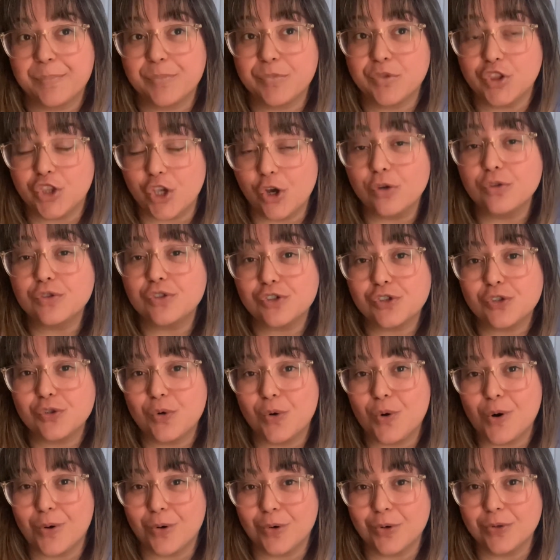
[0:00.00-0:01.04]
Those two
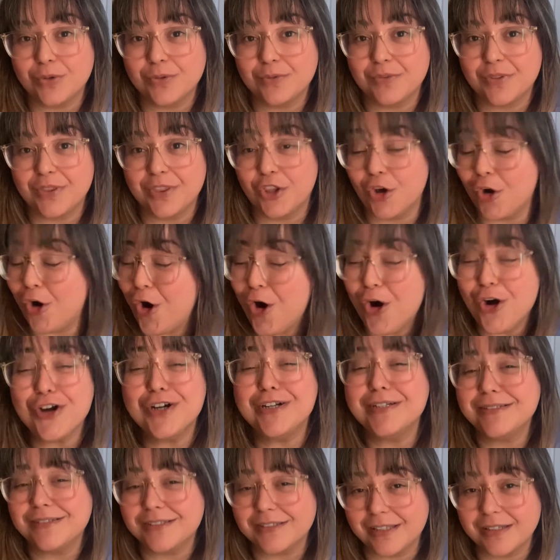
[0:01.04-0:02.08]
are the
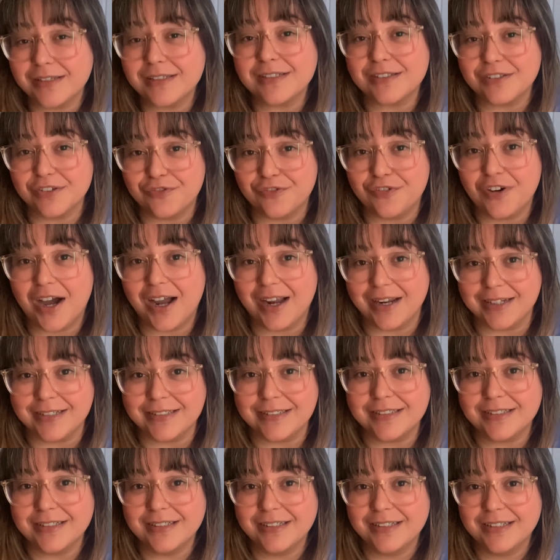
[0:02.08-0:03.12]
hardest things to find
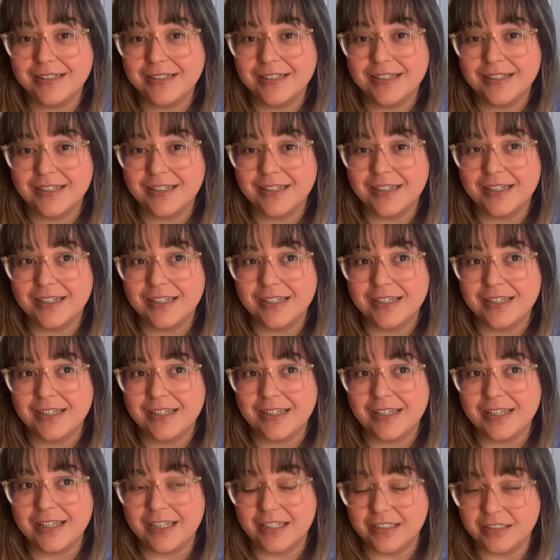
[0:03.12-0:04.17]

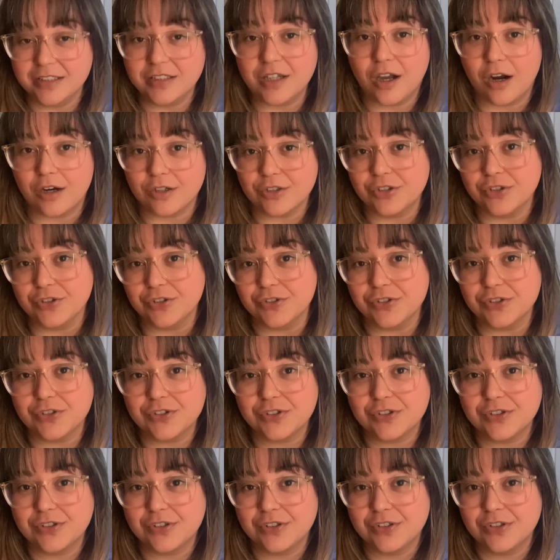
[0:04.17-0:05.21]
in doctors
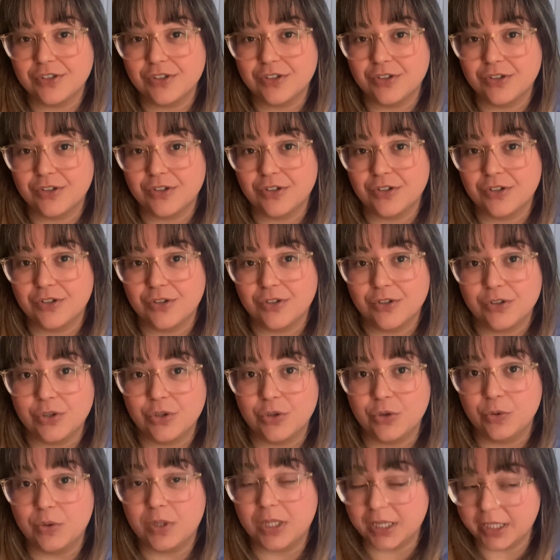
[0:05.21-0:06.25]

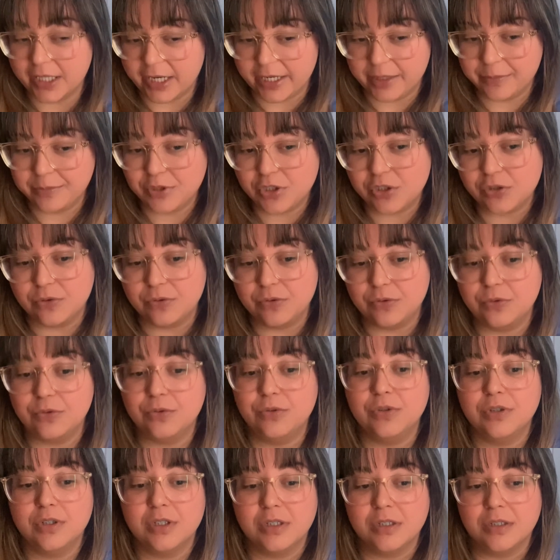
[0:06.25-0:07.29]
who claim to
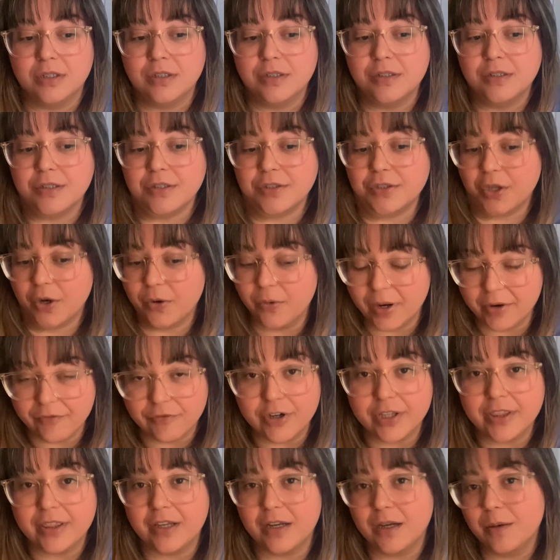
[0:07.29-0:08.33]
know
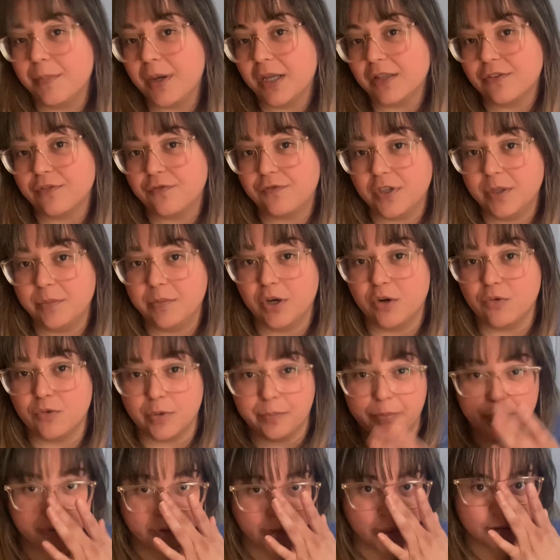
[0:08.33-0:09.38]
everything about the female
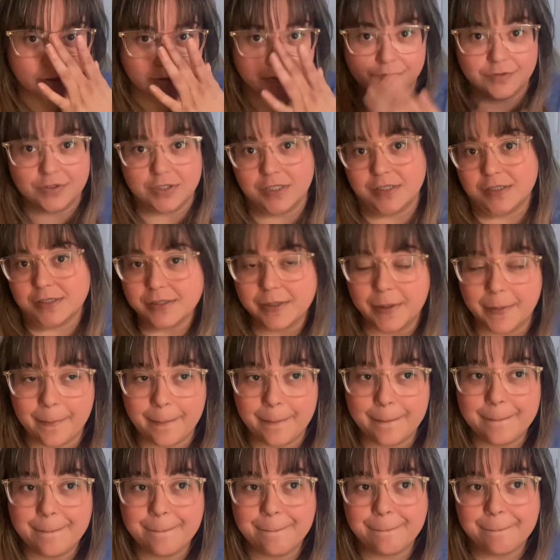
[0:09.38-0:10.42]
reproductive
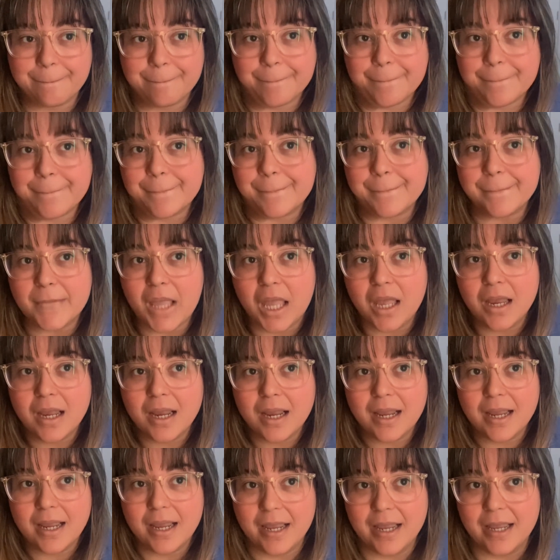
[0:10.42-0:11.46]
system
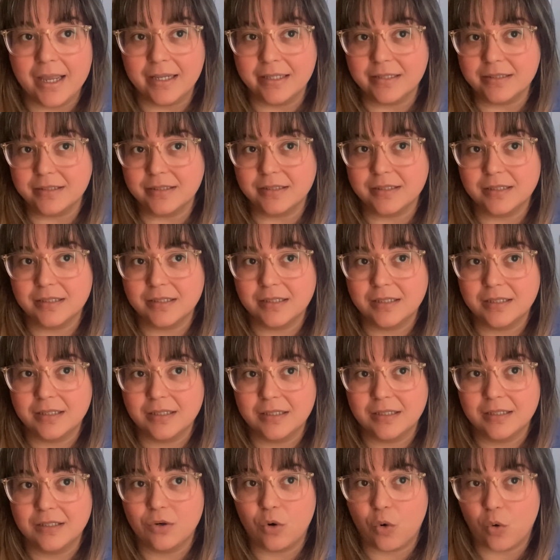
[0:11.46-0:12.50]
and
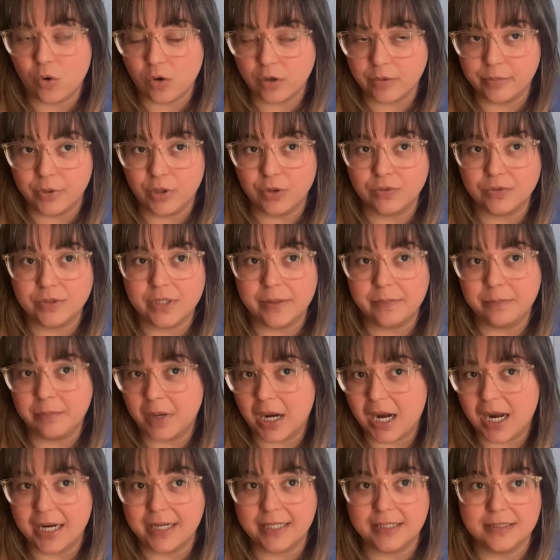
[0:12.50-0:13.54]
hormone and
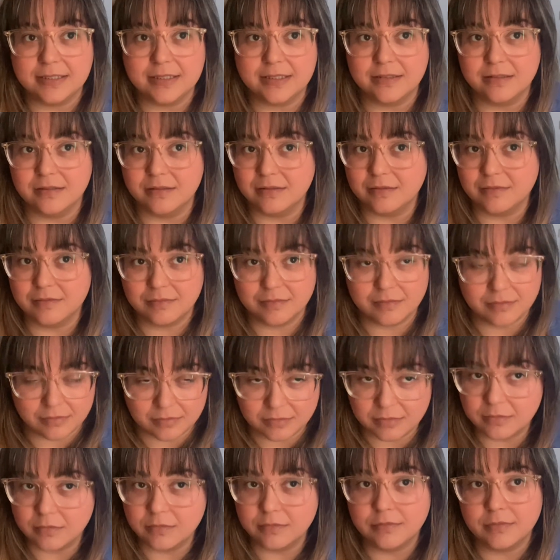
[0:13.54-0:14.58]
mind and
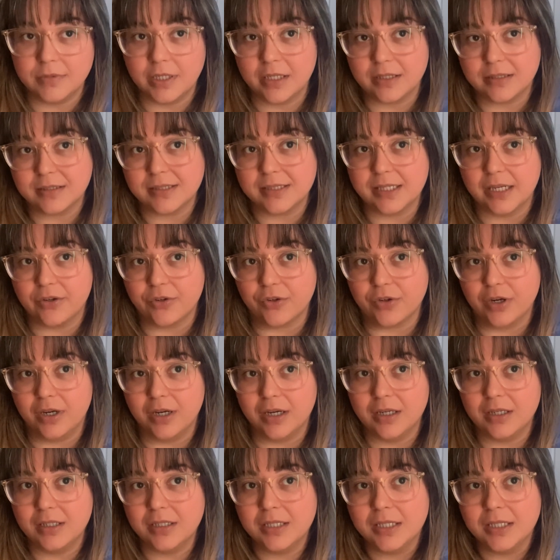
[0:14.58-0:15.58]
etc.